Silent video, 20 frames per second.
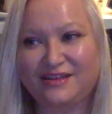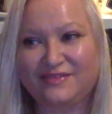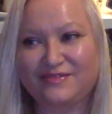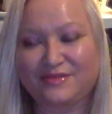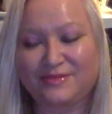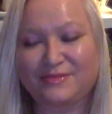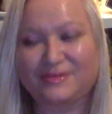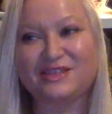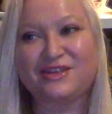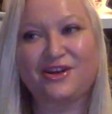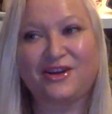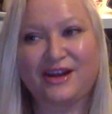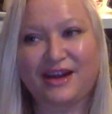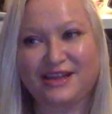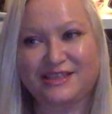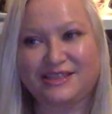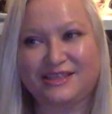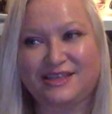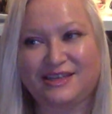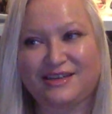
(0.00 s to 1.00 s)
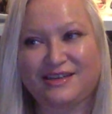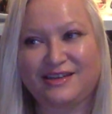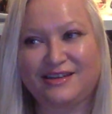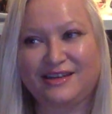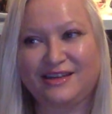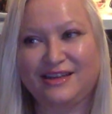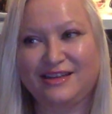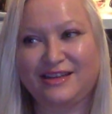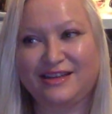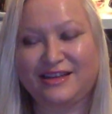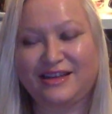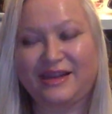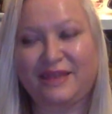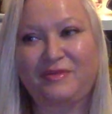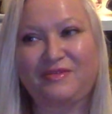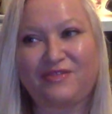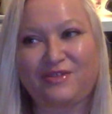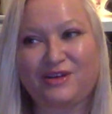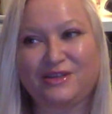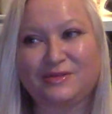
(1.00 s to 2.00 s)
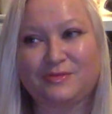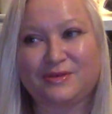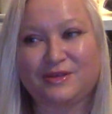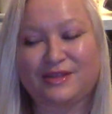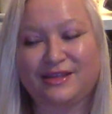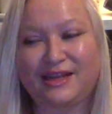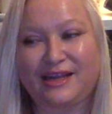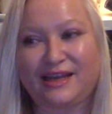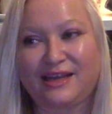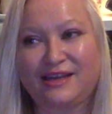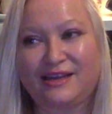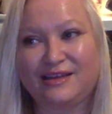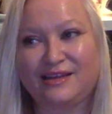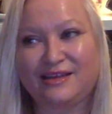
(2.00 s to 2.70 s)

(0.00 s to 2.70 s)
from his car accident the day before his birthday.